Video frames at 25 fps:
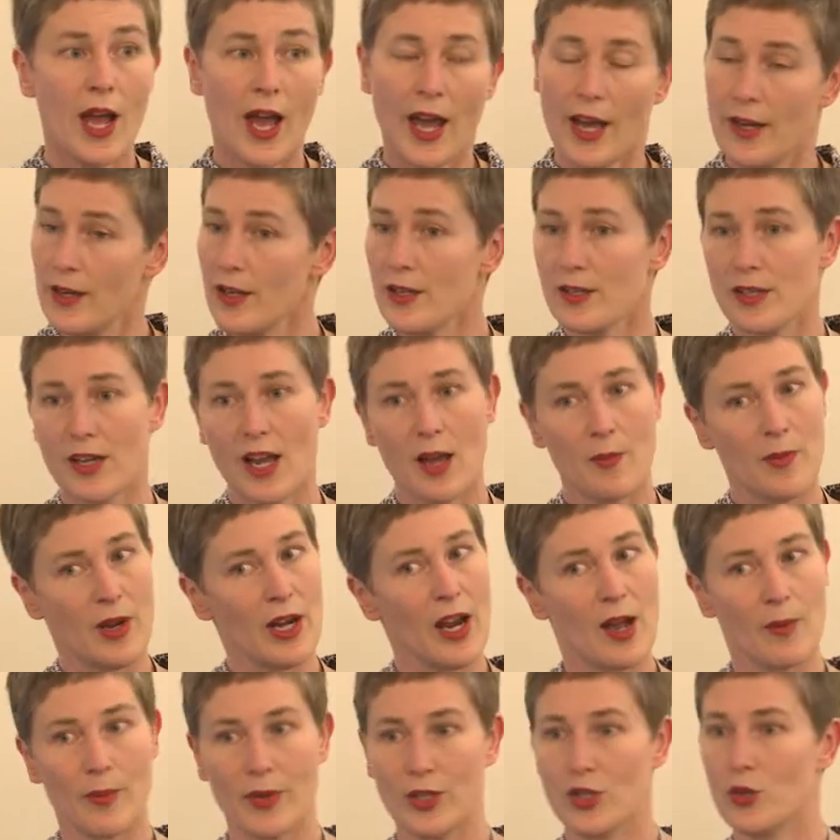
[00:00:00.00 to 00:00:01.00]
and it's
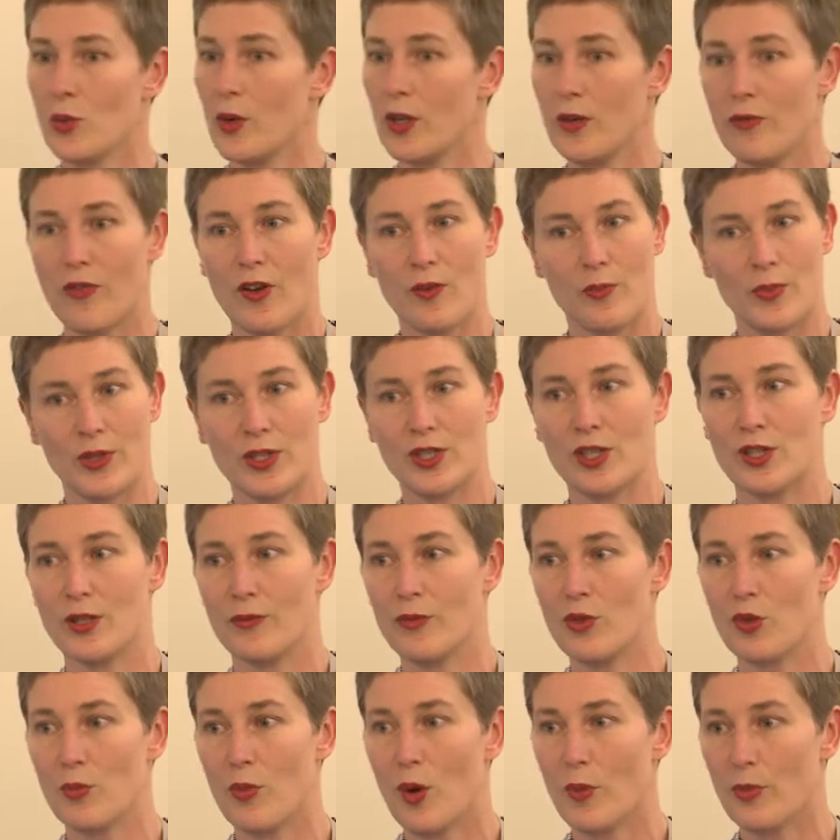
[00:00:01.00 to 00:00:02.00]
coming up in 25%
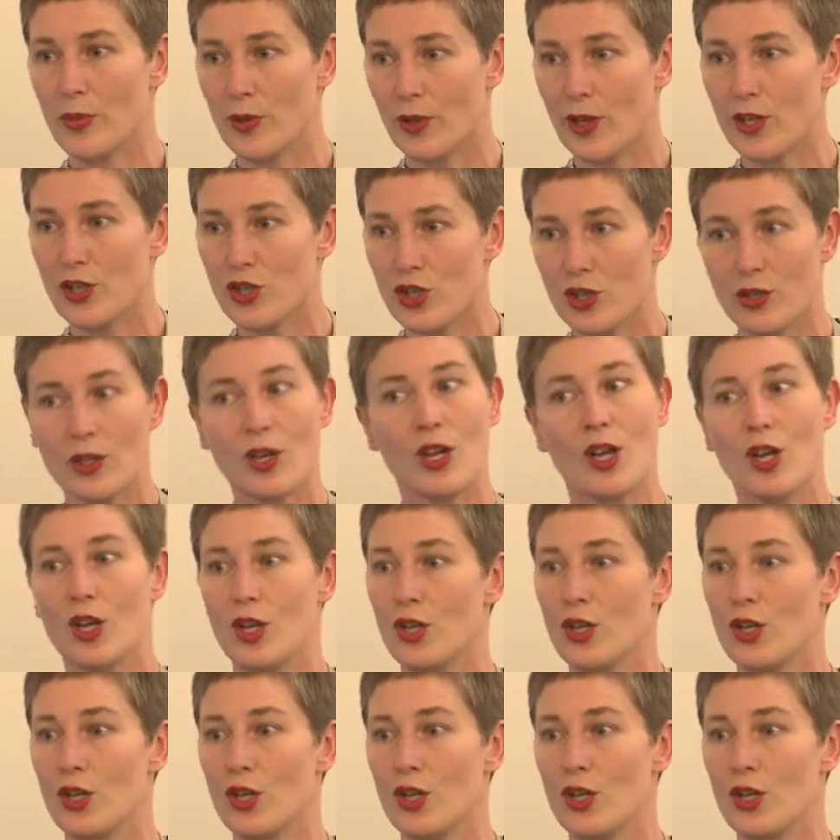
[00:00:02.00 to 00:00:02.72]
of your population,